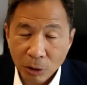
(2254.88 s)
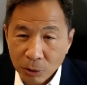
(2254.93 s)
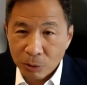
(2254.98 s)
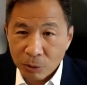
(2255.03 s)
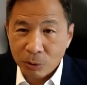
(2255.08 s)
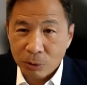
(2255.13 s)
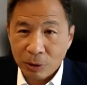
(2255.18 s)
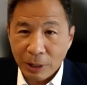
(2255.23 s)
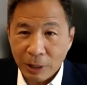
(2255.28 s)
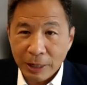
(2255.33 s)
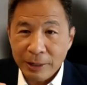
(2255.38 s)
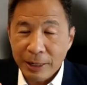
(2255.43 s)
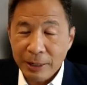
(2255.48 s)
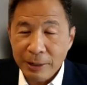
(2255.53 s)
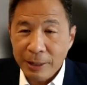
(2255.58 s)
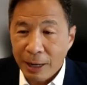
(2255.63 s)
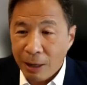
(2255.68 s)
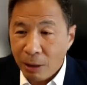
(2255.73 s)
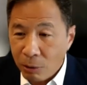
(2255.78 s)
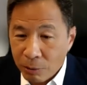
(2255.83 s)
So, and then
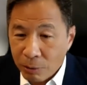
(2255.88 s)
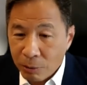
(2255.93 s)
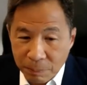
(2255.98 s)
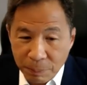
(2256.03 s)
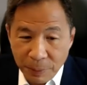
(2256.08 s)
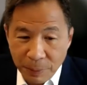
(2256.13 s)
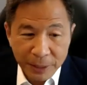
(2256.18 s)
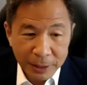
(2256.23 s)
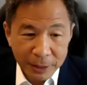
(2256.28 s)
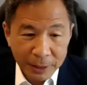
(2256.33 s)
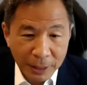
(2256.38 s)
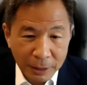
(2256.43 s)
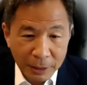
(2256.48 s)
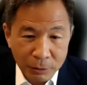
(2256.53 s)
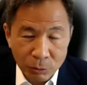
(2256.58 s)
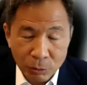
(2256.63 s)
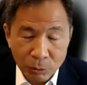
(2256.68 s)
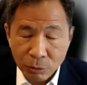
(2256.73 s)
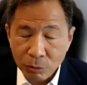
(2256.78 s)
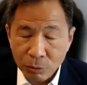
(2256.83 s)
now bring it
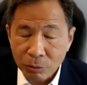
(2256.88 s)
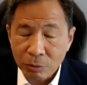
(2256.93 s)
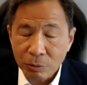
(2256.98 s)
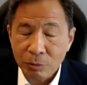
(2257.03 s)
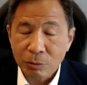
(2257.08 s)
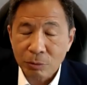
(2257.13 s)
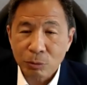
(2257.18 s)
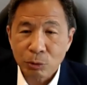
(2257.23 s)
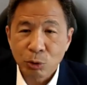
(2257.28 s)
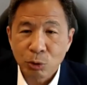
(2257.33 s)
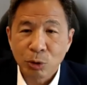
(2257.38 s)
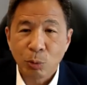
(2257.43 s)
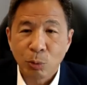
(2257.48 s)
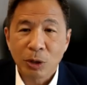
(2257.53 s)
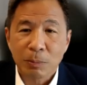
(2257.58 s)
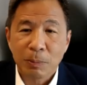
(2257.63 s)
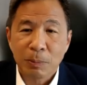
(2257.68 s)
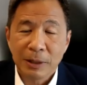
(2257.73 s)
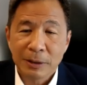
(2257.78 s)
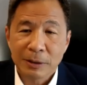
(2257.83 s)
in to the
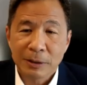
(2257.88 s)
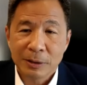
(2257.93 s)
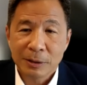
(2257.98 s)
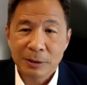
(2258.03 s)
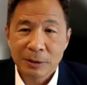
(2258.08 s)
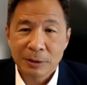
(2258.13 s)
workplace.